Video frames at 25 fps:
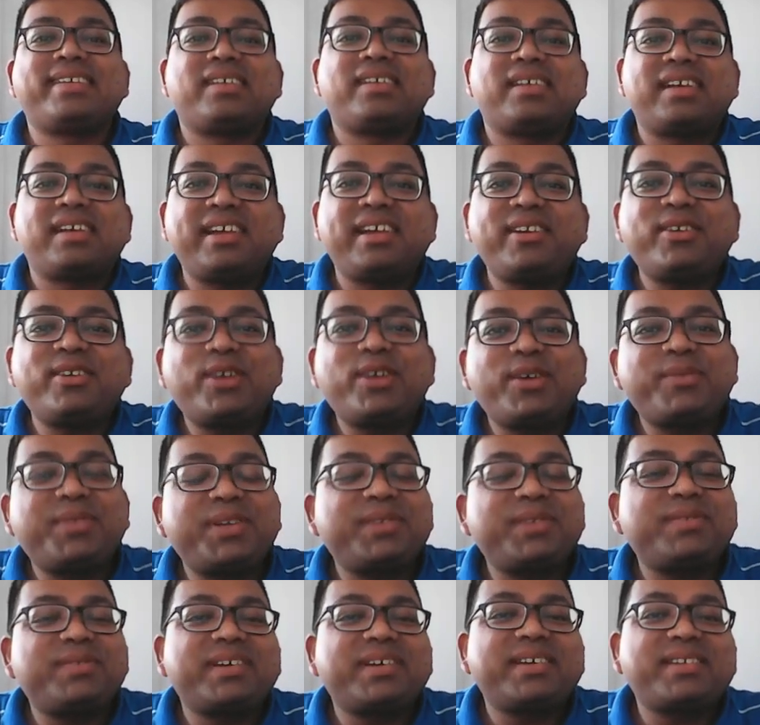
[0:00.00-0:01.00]
Hello
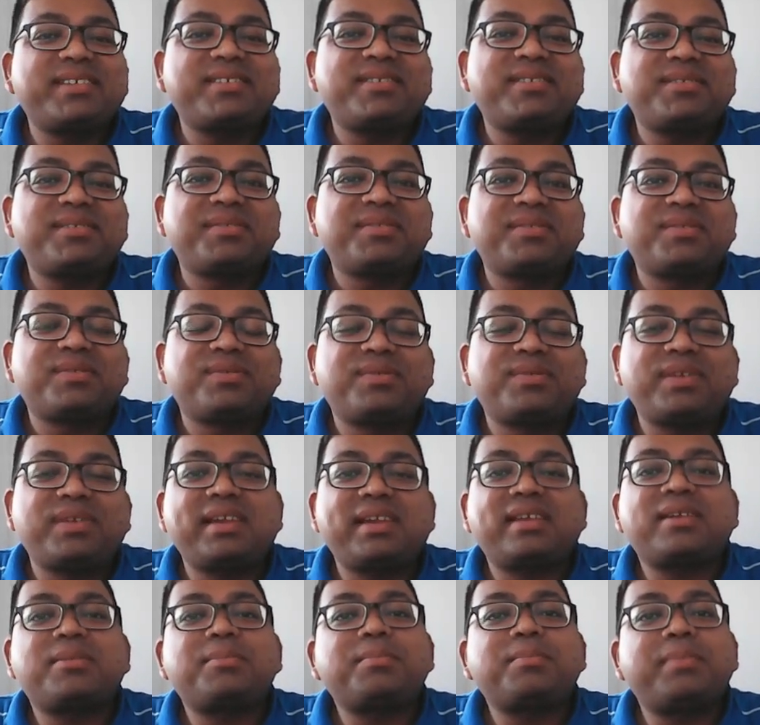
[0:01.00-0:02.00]
everyone,
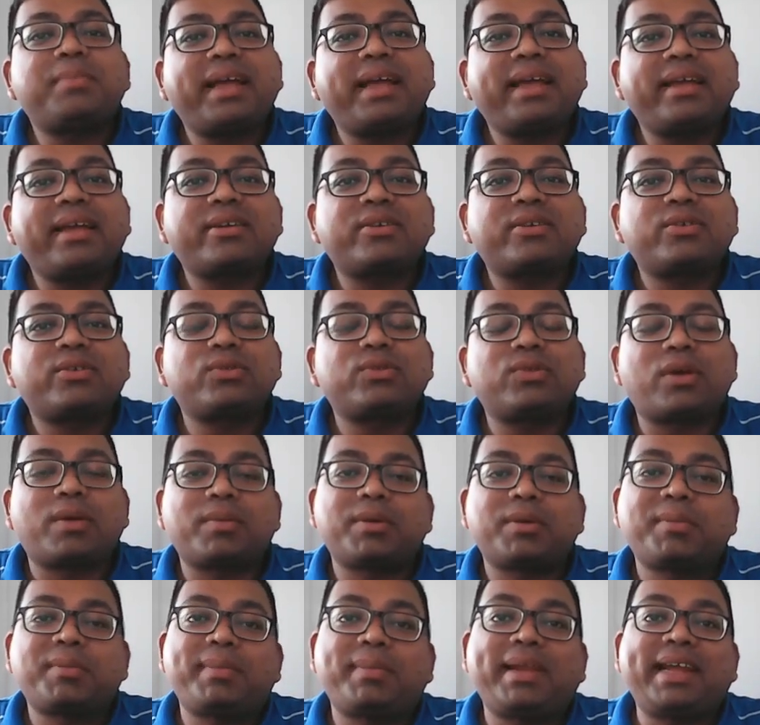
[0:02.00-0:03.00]
welcome back to
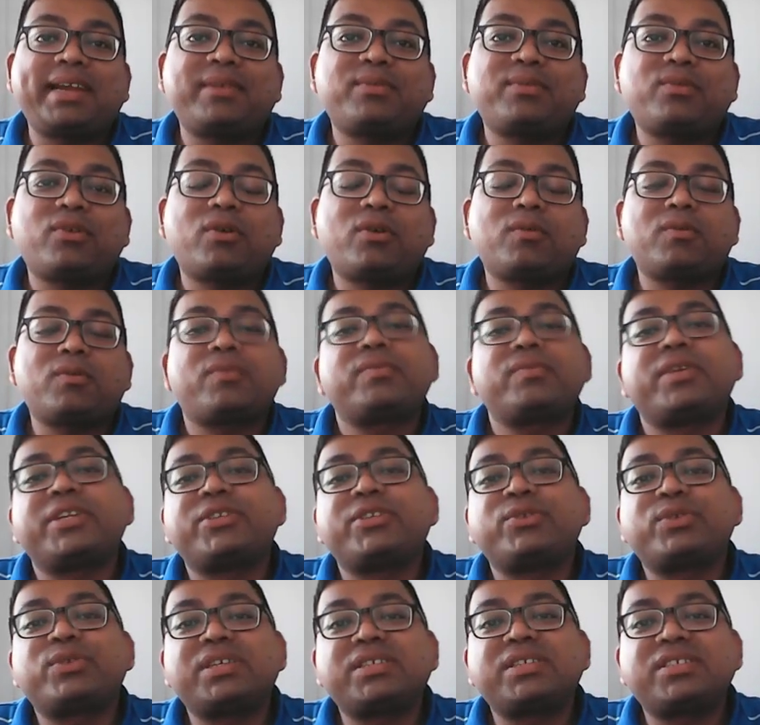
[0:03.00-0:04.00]
our platform of
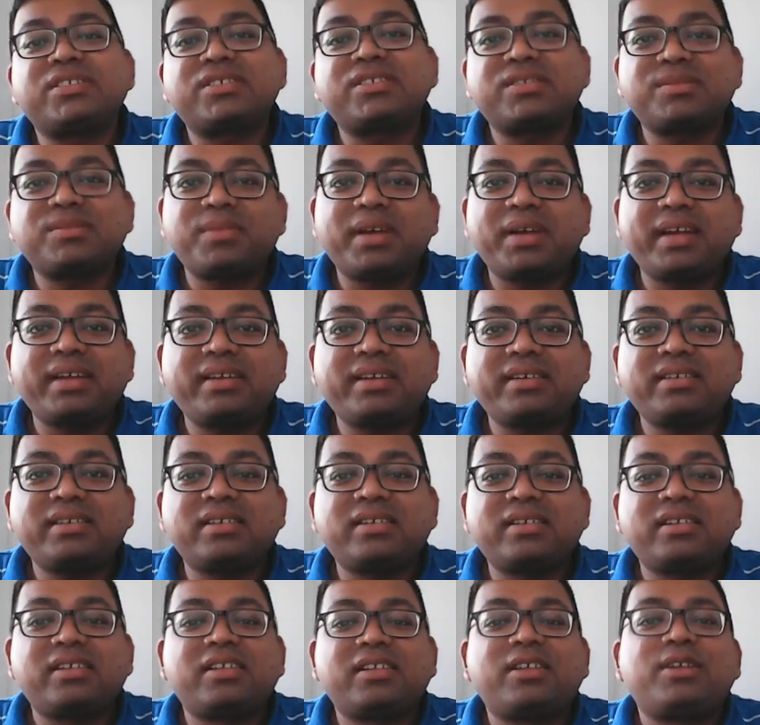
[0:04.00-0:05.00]
Educator's Mind.
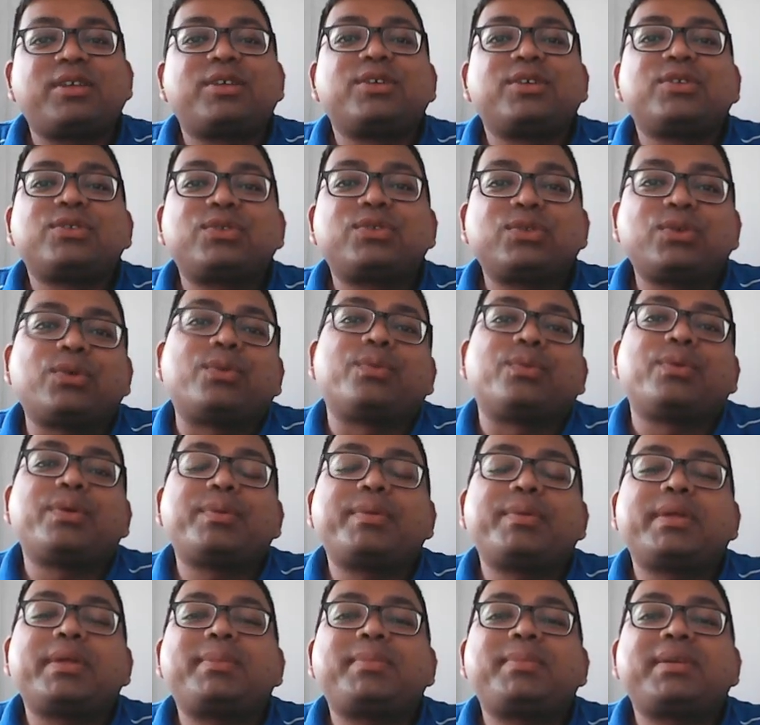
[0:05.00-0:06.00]
So we
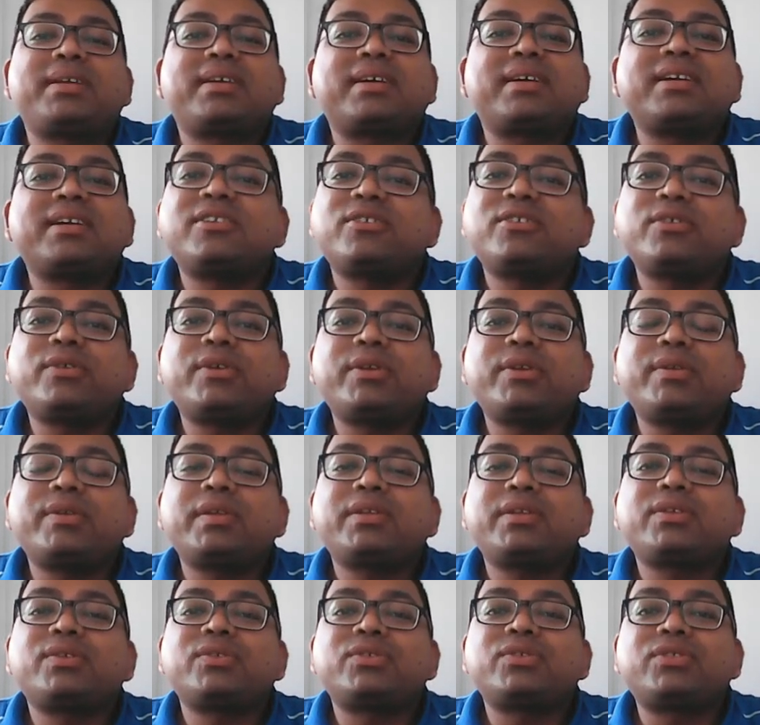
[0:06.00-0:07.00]
will be
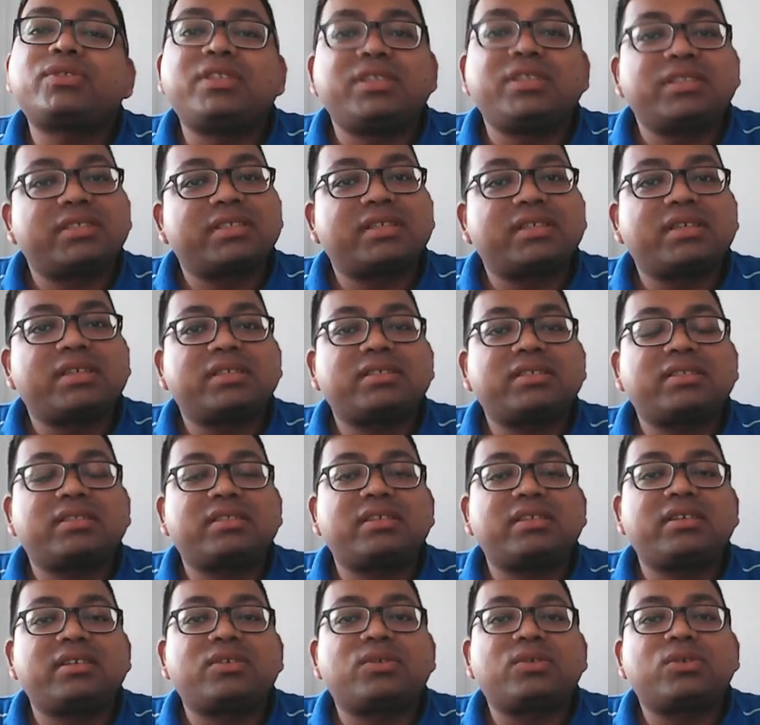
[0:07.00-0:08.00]
continuing to discuss
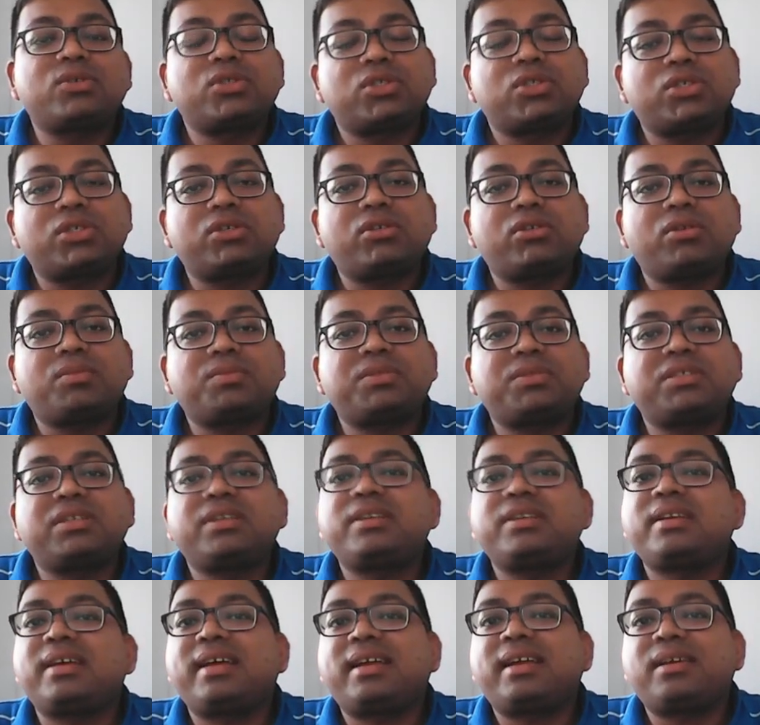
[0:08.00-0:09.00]
the question of
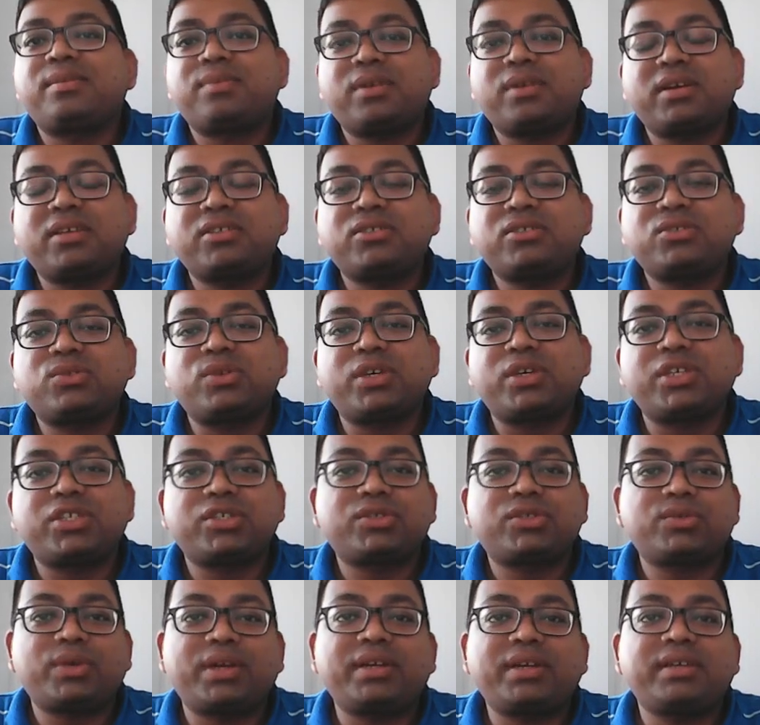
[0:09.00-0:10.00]
JEE Advanced
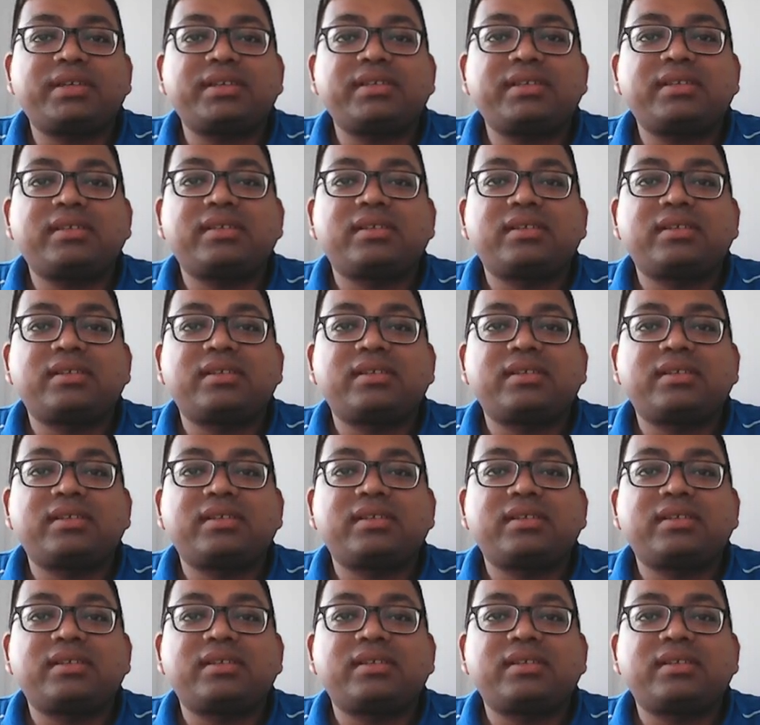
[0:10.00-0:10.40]
2020.